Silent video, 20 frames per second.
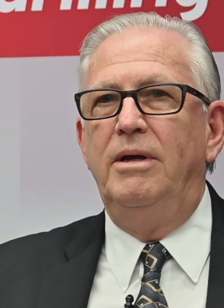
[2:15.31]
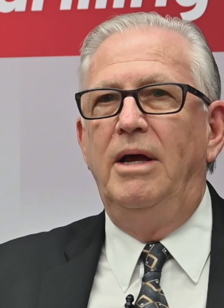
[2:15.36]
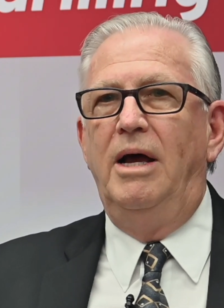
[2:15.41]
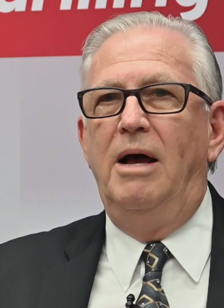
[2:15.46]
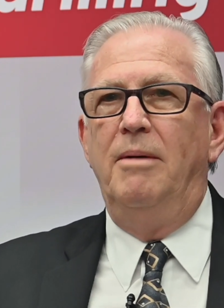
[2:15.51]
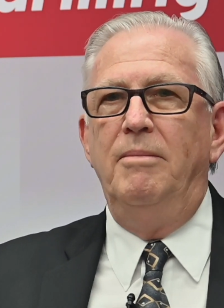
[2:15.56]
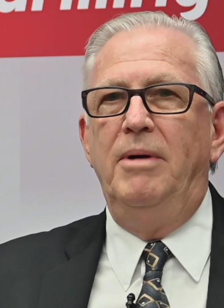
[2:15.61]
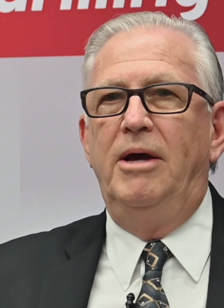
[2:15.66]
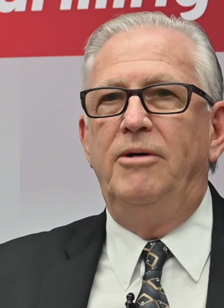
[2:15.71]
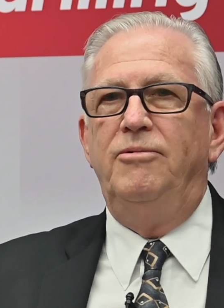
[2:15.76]

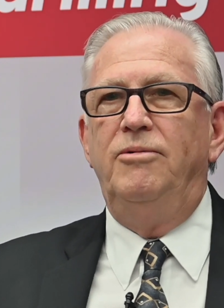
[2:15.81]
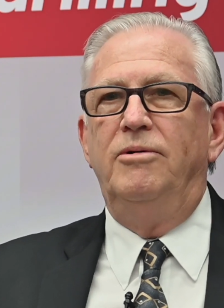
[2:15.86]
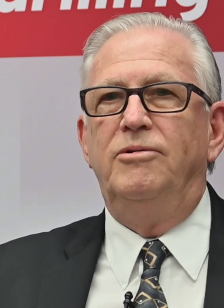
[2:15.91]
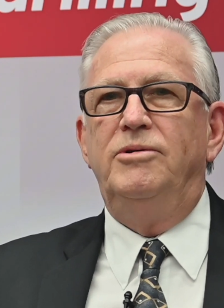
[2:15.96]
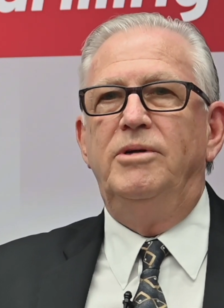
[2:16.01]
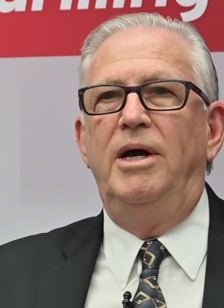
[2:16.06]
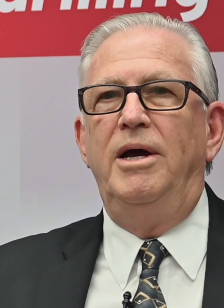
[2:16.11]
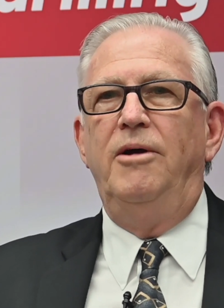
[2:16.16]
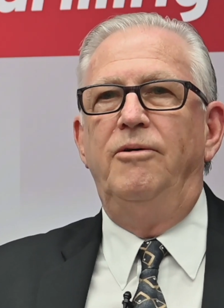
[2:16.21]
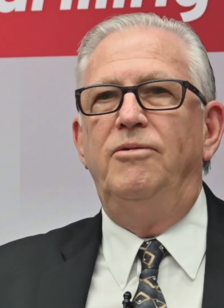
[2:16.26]
a Master of
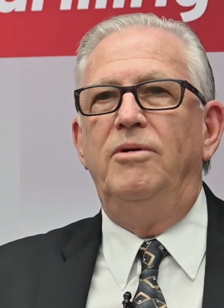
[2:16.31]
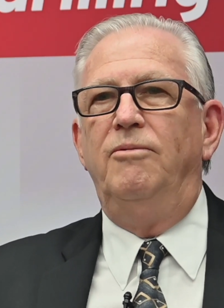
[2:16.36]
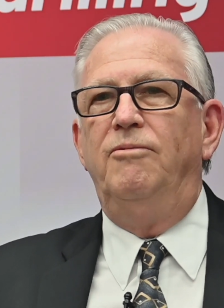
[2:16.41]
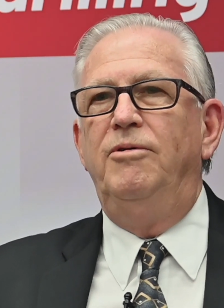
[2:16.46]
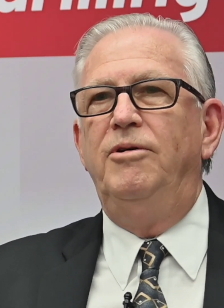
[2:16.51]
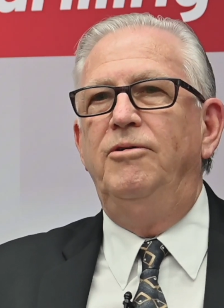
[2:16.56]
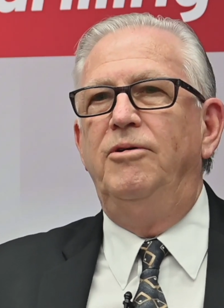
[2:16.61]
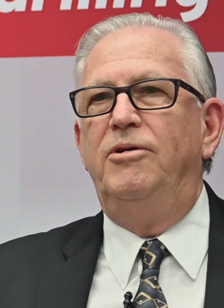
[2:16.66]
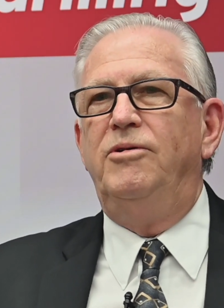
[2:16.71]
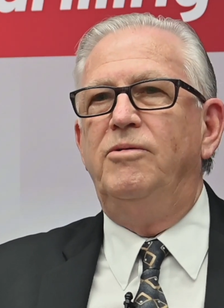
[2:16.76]
Science in
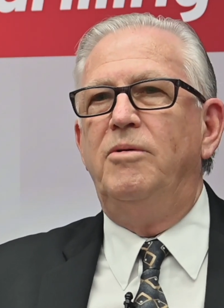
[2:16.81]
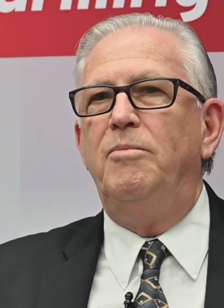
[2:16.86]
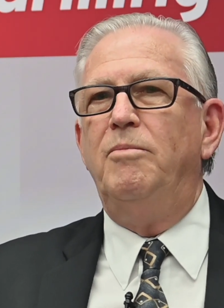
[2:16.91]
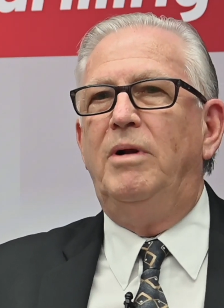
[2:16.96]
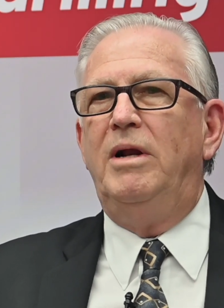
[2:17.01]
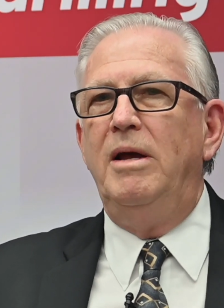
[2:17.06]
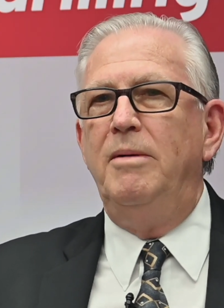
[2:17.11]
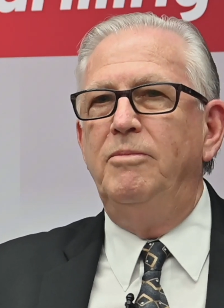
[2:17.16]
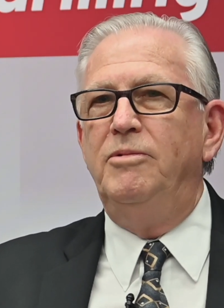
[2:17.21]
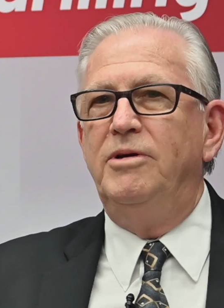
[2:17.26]
Physics from
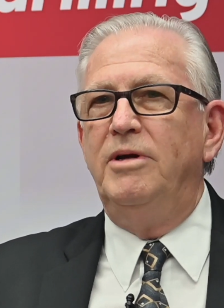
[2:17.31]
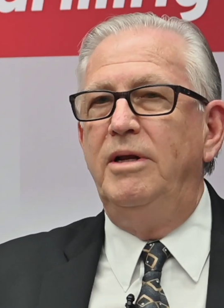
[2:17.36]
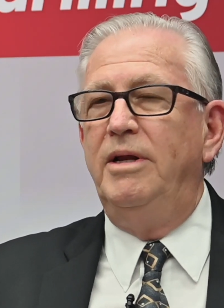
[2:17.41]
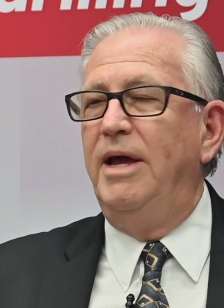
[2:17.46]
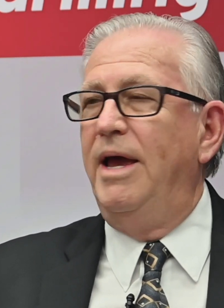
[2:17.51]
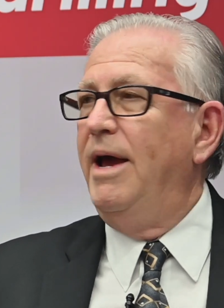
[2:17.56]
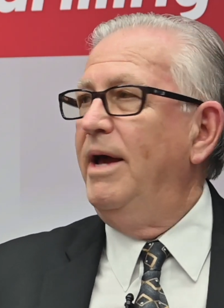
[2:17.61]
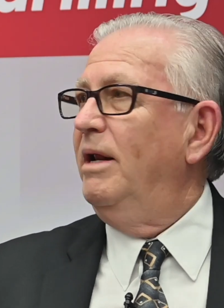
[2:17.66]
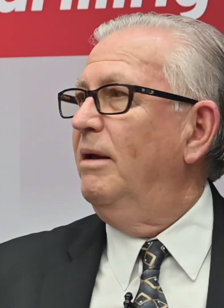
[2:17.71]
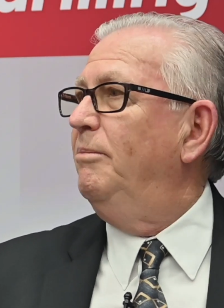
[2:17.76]

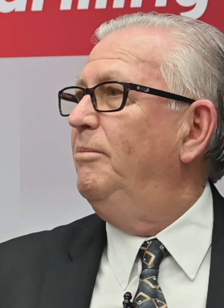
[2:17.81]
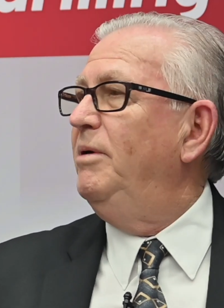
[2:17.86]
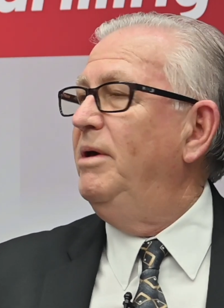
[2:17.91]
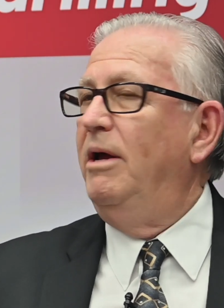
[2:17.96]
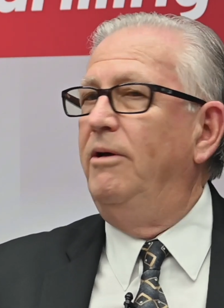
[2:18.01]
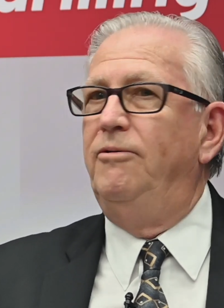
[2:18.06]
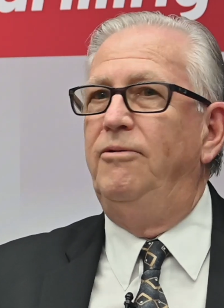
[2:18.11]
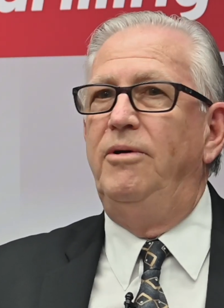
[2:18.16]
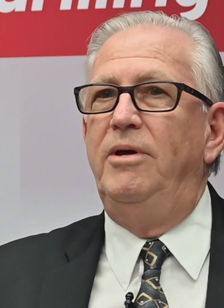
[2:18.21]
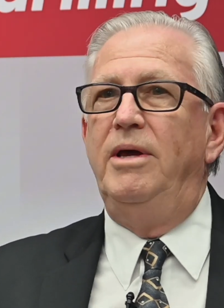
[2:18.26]
Clemson, and a
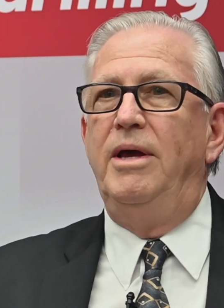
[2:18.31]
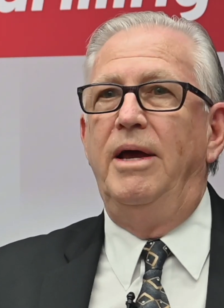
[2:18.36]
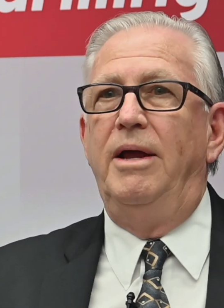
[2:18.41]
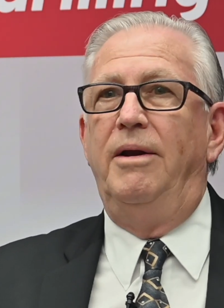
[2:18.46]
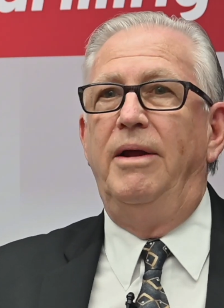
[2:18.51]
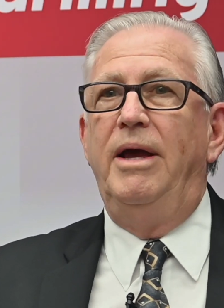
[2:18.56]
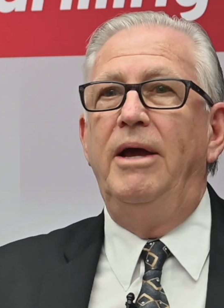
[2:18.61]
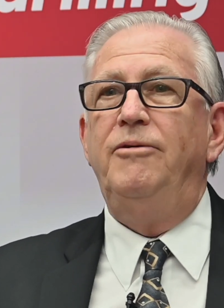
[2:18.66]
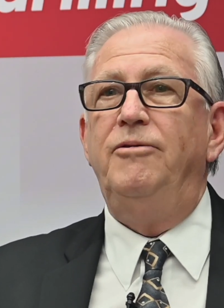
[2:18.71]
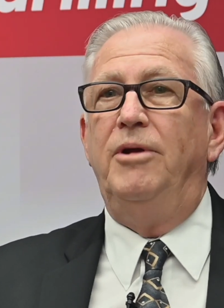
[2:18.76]
PhD
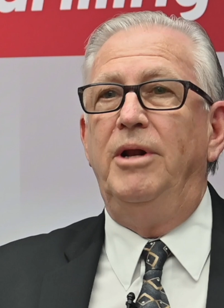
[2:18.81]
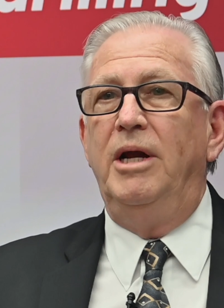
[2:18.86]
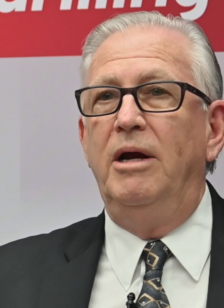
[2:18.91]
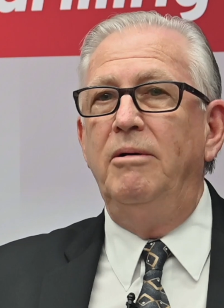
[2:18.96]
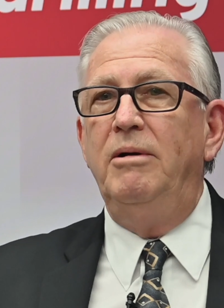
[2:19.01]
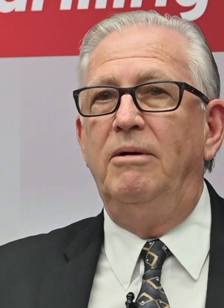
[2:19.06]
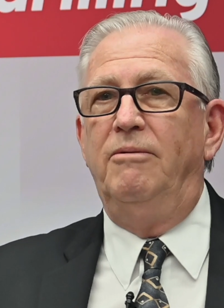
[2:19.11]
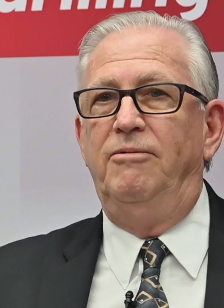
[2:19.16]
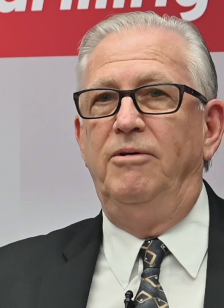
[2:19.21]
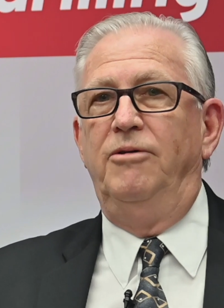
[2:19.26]
in
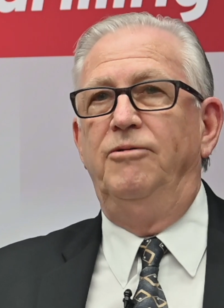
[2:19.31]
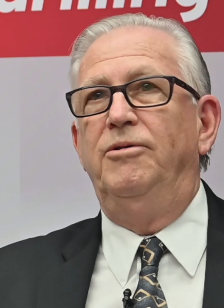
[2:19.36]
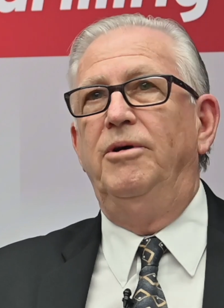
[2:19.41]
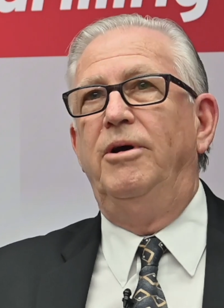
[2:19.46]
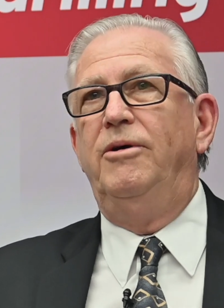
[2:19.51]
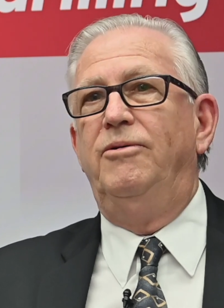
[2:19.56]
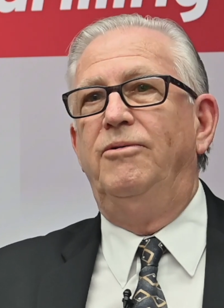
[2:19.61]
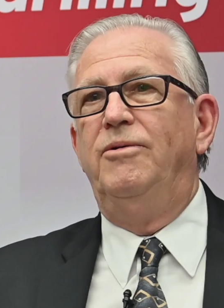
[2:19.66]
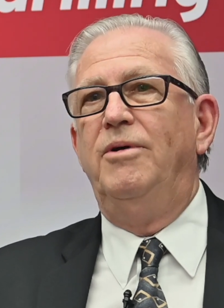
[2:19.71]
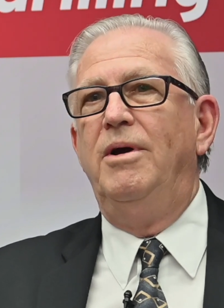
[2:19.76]
Engineering
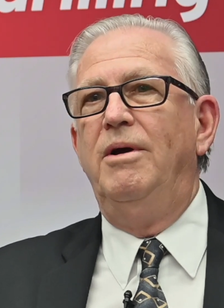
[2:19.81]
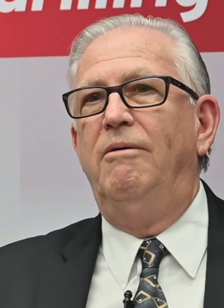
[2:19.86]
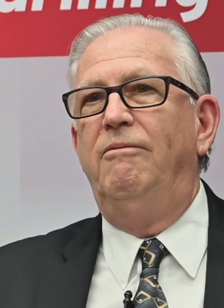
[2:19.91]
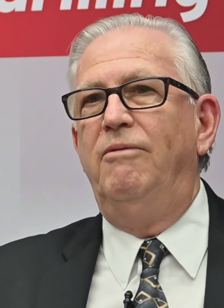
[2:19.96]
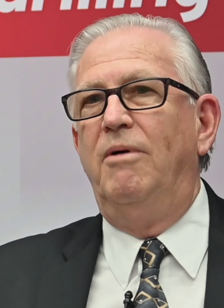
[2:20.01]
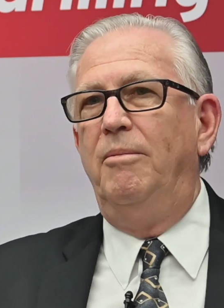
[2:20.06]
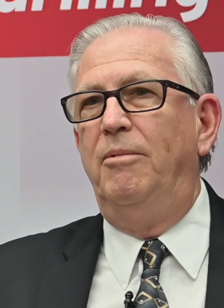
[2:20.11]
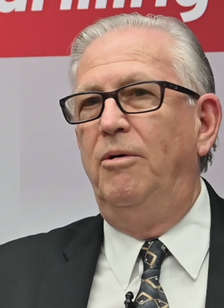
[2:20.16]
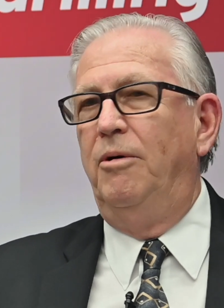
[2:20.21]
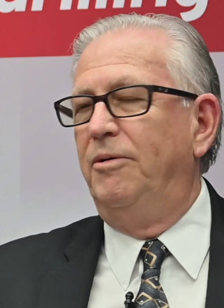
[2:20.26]
Physics
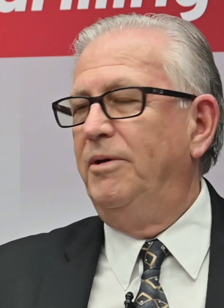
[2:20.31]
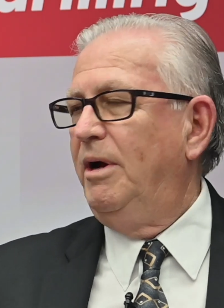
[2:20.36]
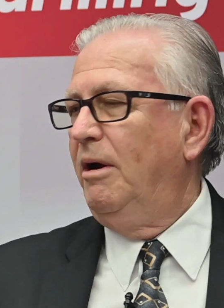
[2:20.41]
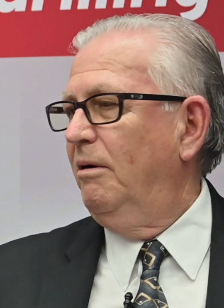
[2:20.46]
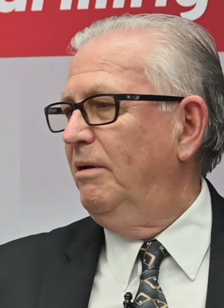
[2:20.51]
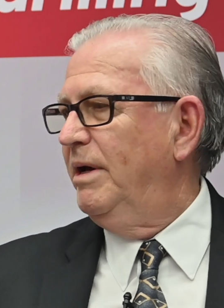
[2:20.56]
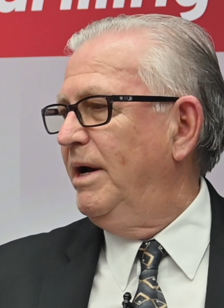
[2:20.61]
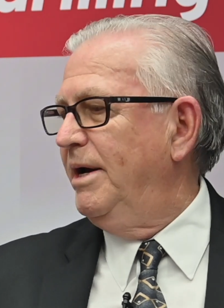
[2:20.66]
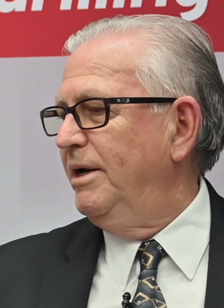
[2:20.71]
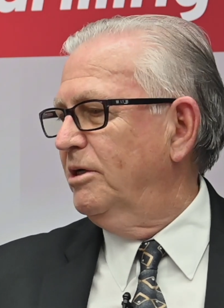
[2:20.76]
from North
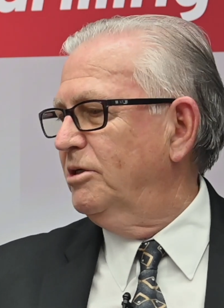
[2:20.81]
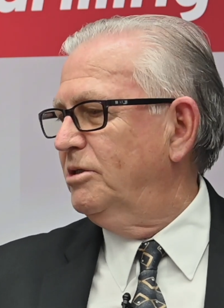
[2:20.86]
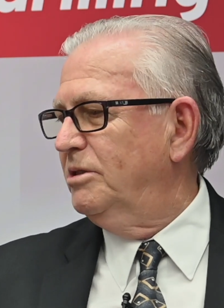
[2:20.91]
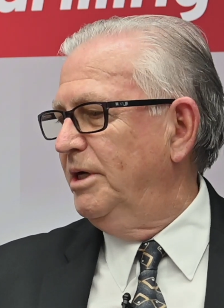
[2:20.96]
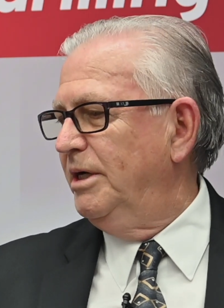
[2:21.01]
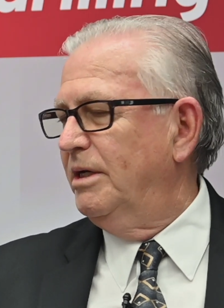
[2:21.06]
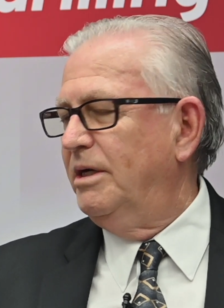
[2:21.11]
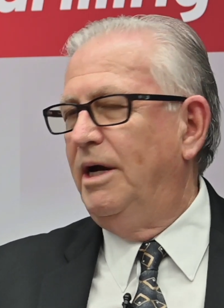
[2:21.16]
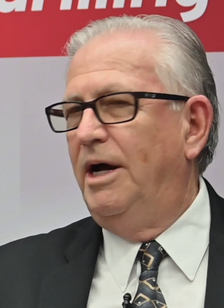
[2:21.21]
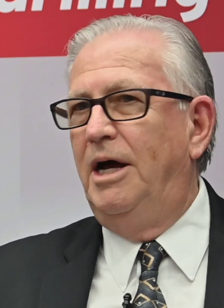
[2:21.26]
Carolina
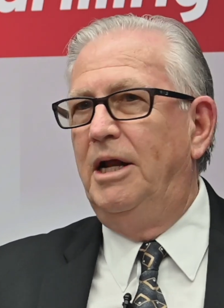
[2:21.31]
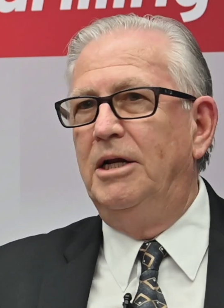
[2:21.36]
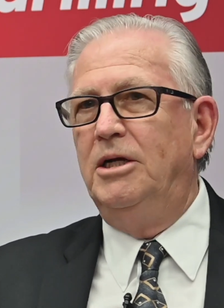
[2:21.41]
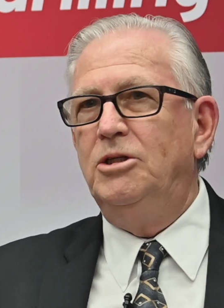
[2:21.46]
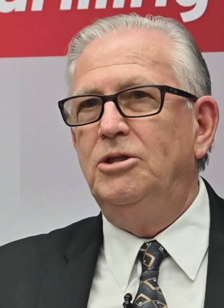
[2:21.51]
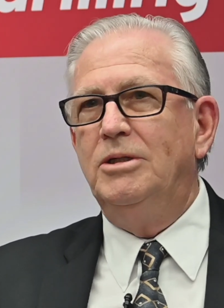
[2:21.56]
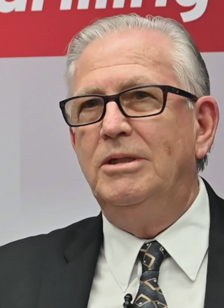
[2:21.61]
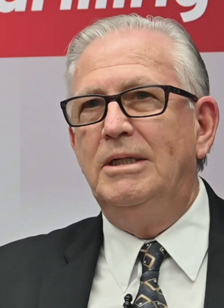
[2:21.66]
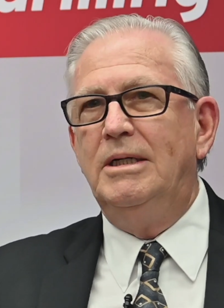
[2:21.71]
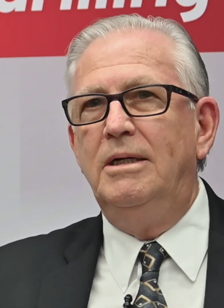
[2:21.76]
State
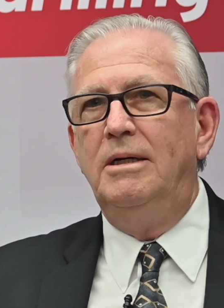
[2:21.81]
College.